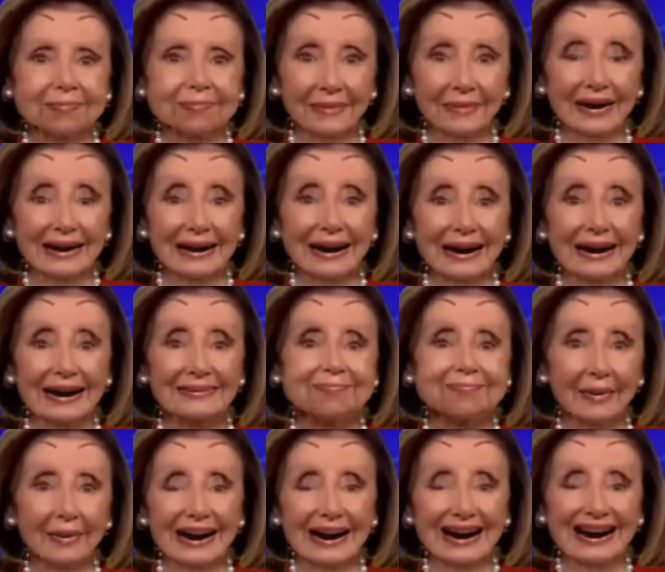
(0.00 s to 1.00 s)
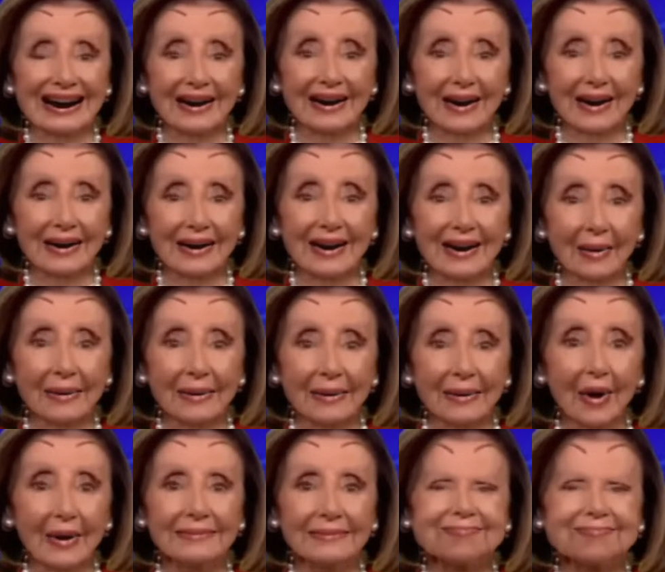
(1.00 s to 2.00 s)
Yeah. I got a crystal ball.
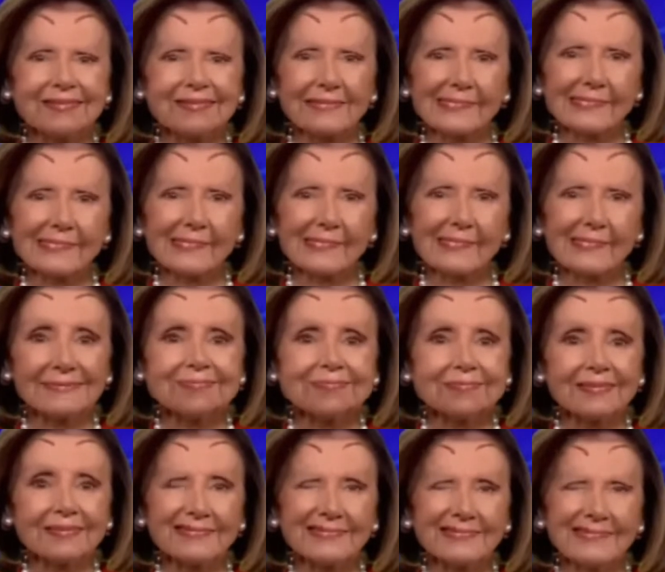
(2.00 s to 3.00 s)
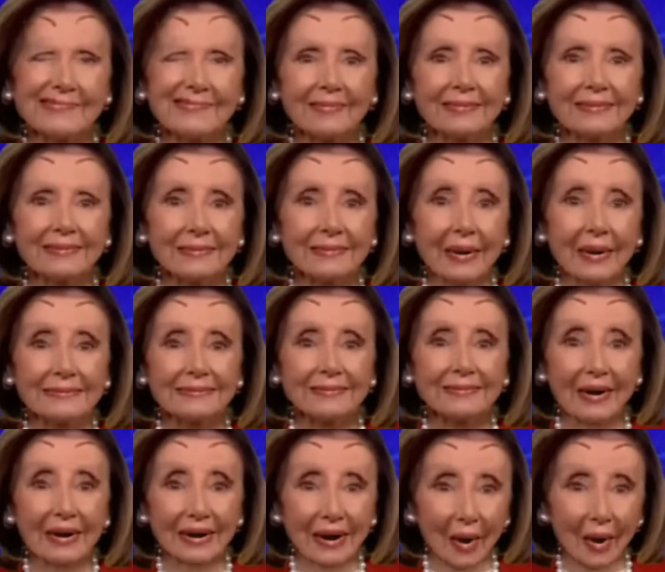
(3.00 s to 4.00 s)
How do you see the future?
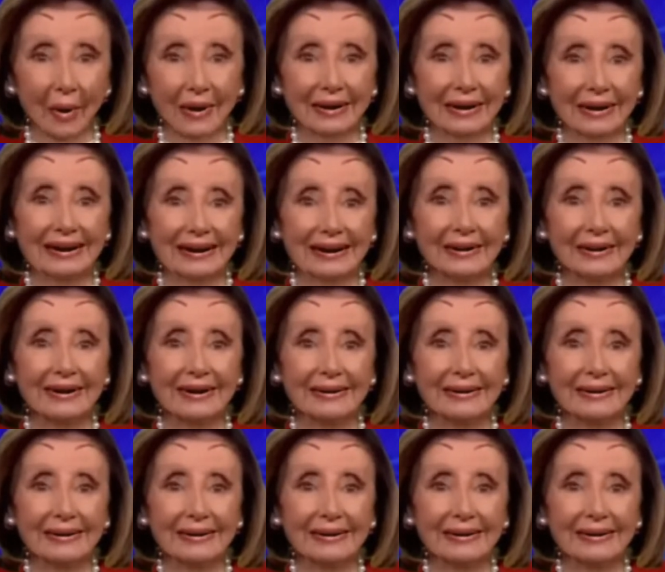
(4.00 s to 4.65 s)
You want answers?